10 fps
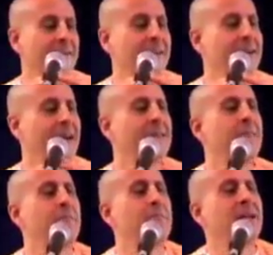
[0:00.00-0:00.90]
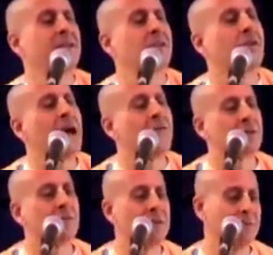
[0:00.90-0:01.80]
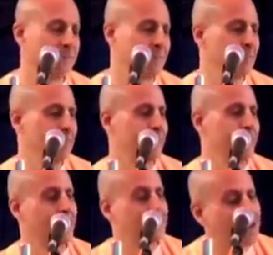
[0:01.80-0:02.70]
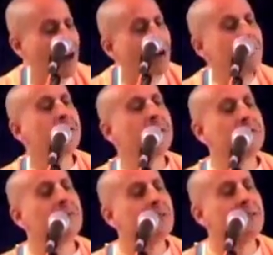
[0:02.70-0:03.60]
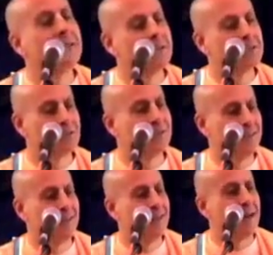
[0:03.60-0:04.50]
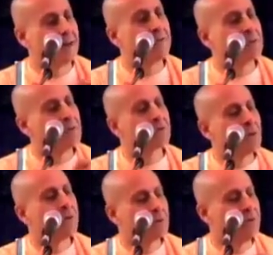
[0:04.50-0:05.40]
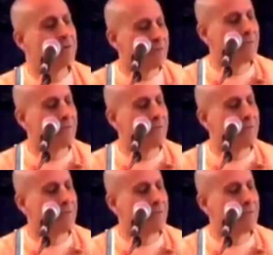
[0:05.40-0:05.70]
He had the best craftsmen carving these deities out of the stone